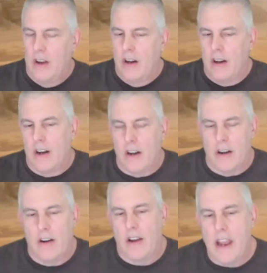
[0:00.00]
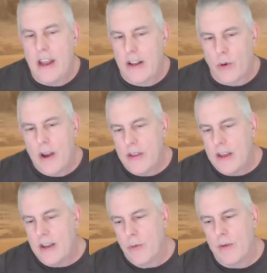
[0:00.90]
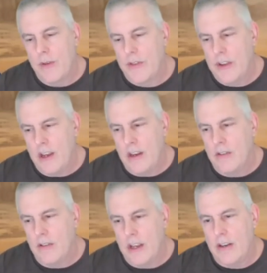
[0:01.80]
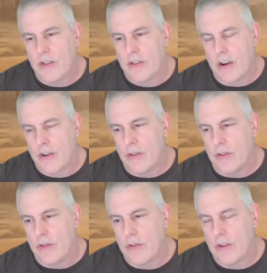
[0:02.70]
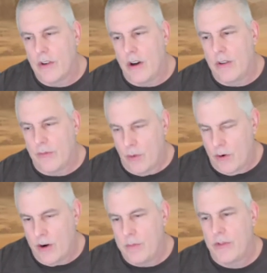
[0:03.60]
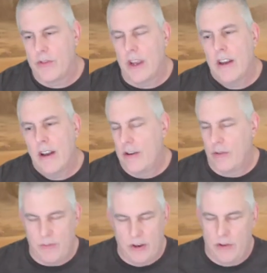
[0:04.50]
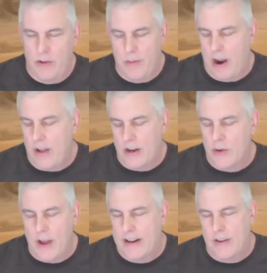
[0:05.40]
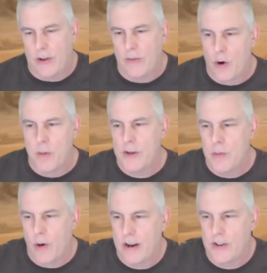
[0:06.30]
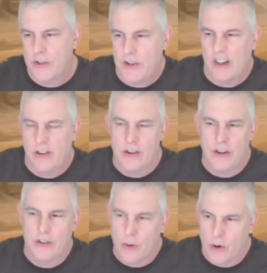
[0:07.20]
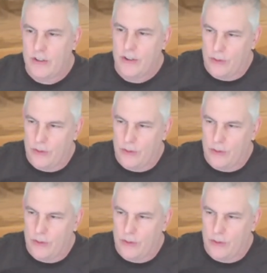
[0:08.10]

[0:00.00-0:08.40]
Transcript: And that's where I think what we've seen in discussions on the forums, and I'm not too active on the forums anymore. I just stick to the Discord because it's